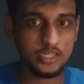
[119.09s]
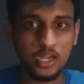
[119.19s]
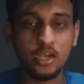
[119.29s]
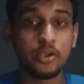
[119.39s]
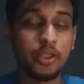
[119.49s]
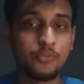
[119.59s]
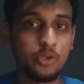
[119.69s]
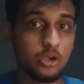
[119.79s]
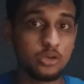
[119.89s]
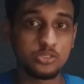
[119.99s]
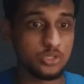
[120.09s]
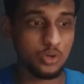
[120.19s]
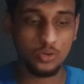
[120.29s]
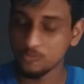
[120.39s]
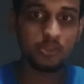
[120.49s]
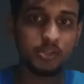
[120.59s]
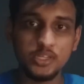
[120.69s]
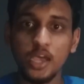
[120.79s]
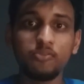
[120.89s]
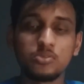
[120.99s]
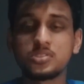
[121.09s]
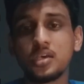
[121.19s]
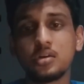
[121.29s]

tear and wear. So the time will